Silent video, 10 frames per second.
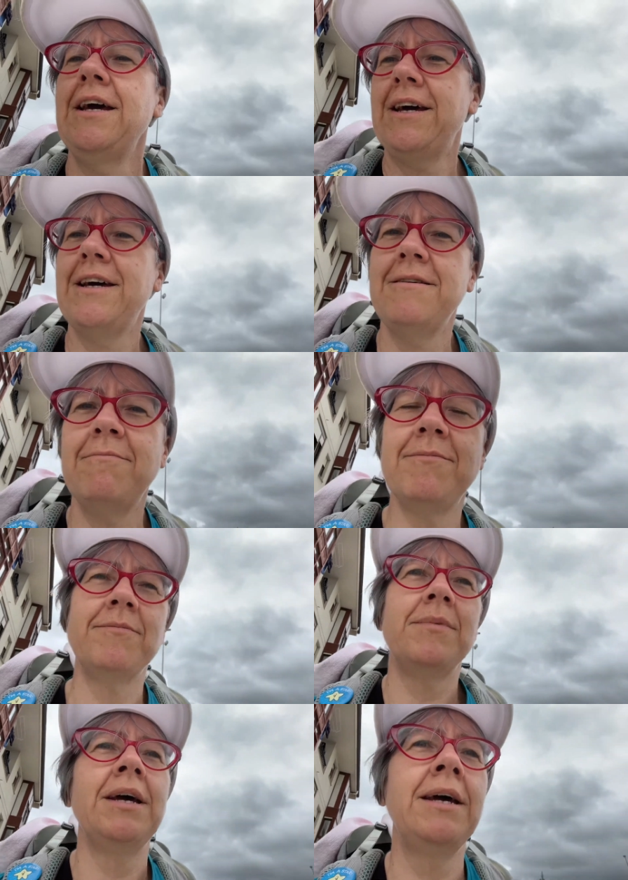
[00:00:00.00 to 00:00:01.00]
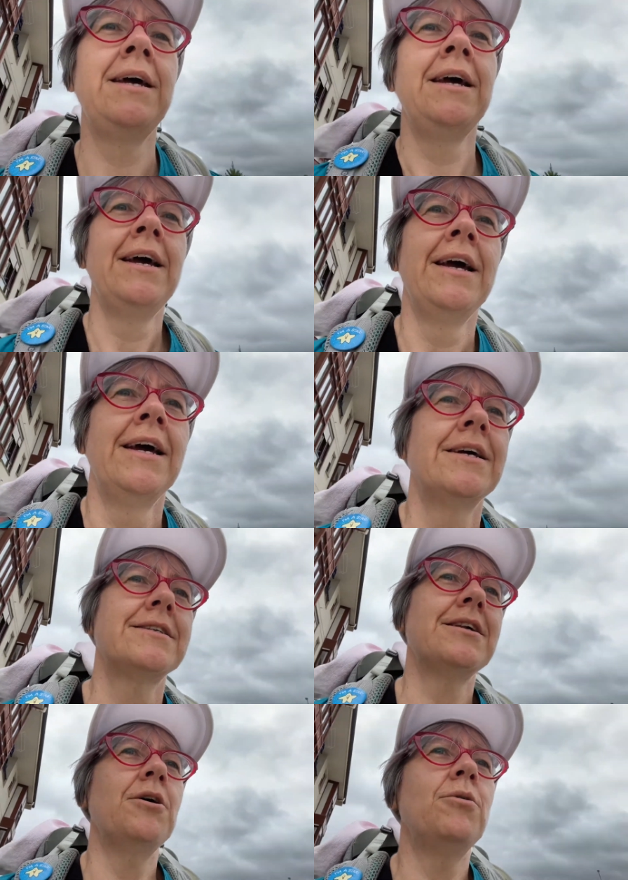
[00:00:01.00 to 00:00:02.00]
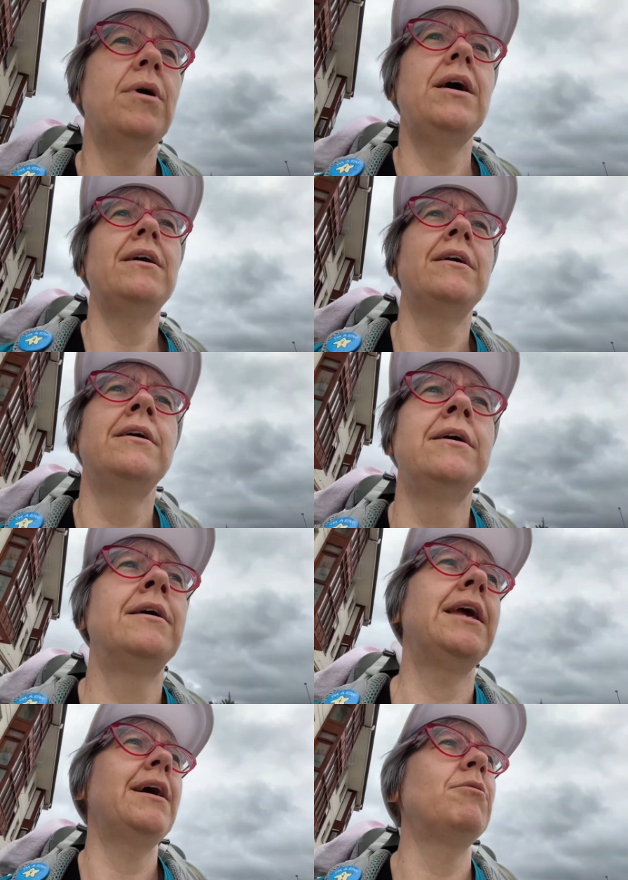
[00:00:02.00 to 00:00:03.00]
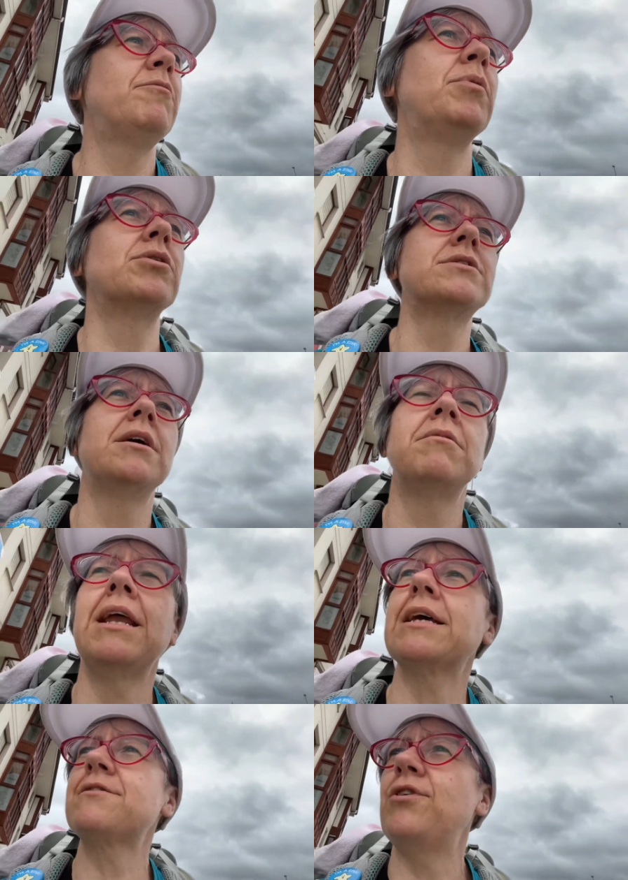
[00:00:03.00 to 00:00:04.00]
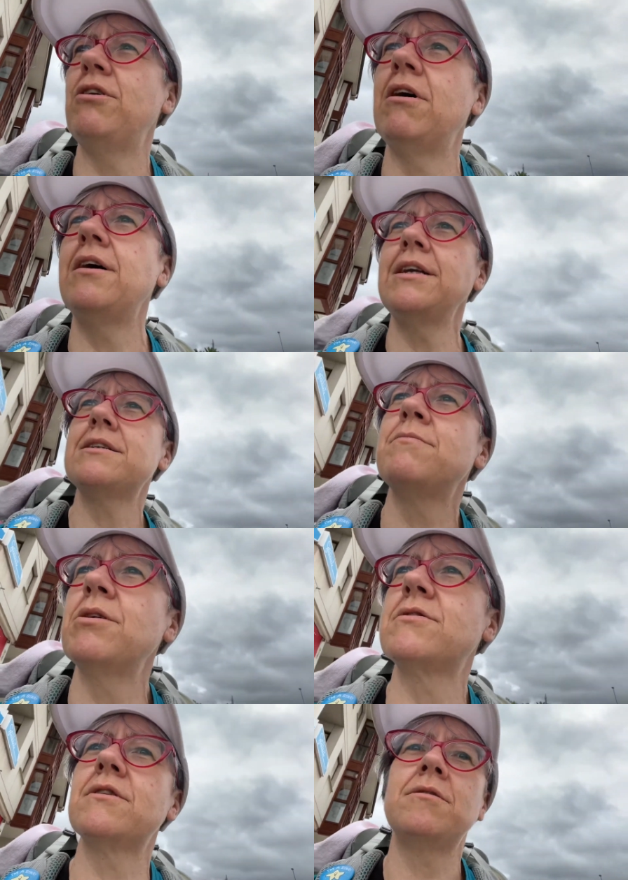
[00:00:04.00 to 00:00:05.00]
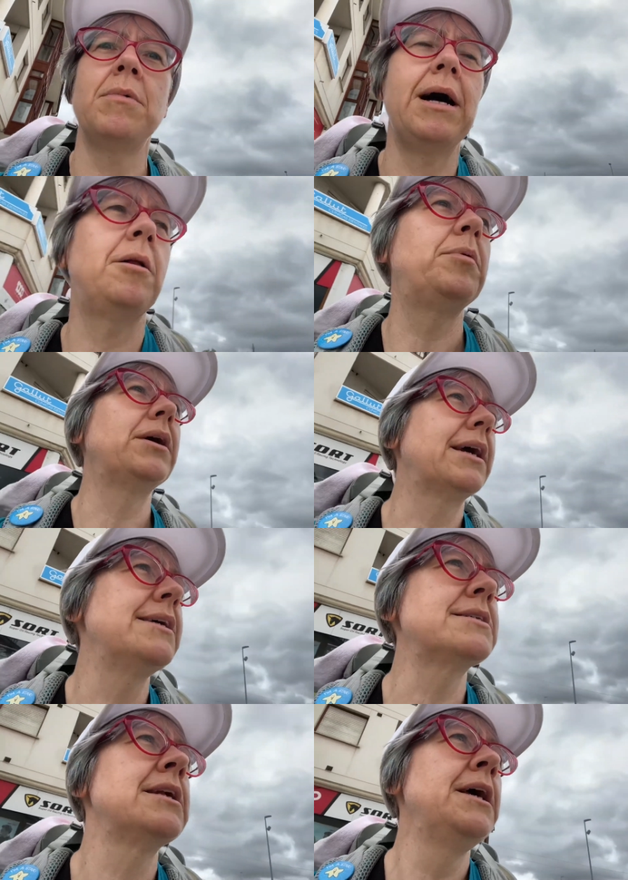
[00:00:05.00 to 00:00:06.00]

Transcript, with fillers: Um, so uh, yeah, we've booked up the next few nights, most of them at Albergo's.